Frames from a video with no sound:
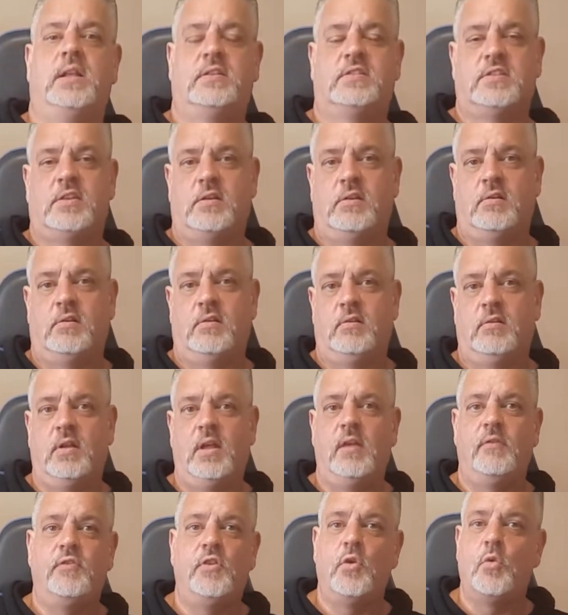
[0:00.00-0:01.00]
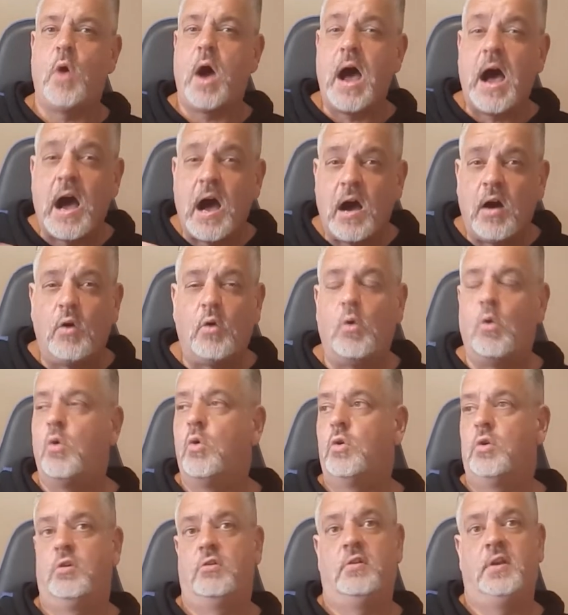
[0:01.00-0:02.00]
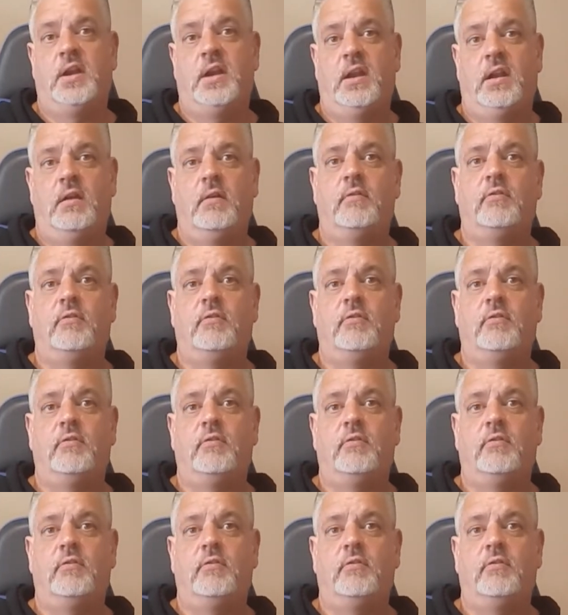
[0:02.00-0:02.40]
So if you are ordering it